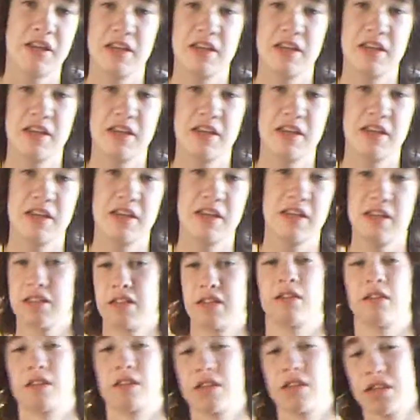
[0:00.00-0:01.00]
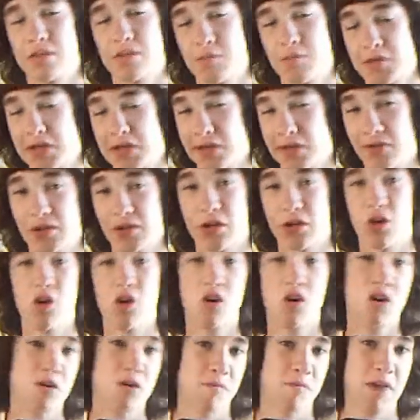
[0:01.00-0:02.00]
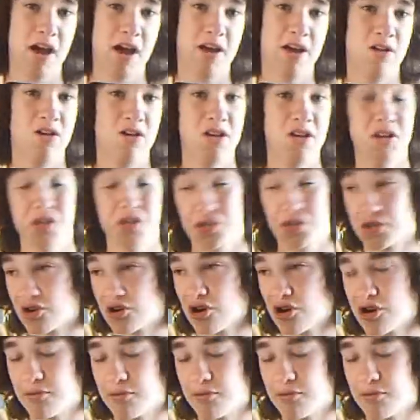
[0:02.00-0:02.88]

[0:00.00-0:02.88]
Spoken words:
is, like the specific AUG batteries, SCAR